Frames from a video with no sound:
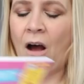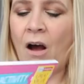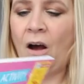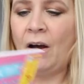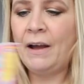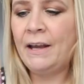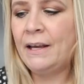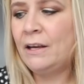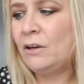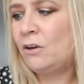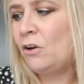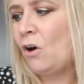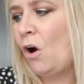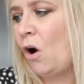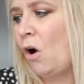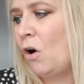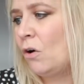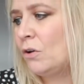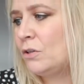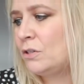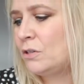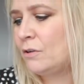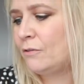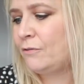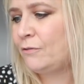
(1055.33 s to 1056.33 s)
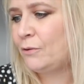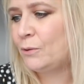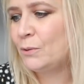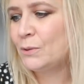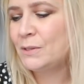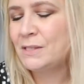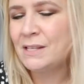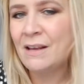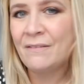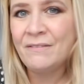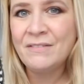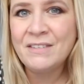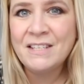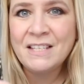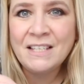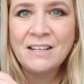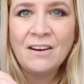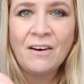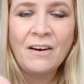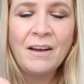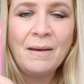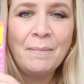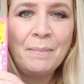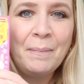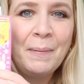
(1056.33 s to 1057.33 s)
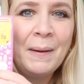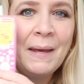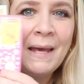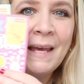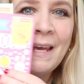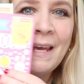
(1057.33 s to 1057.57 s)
I got, for 79p